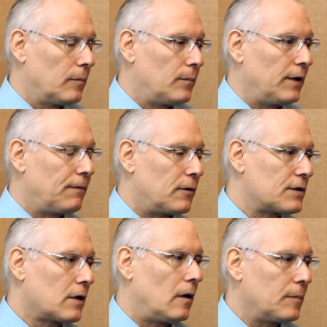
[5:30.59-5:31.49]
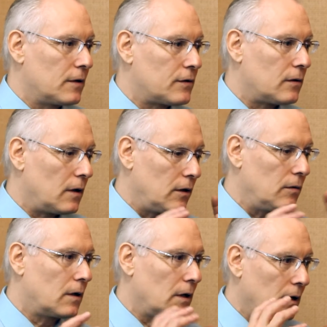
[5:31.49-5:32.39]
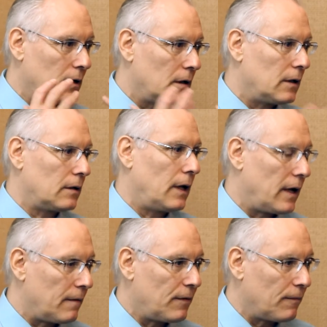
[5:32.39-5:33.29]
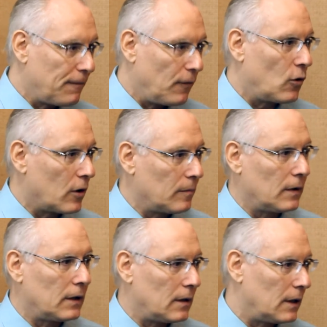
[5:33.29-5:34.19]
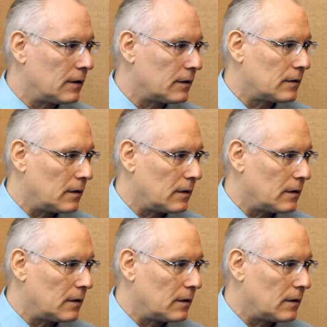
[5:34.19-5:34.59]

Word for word: before sculpting, so that you can have the form and the shape.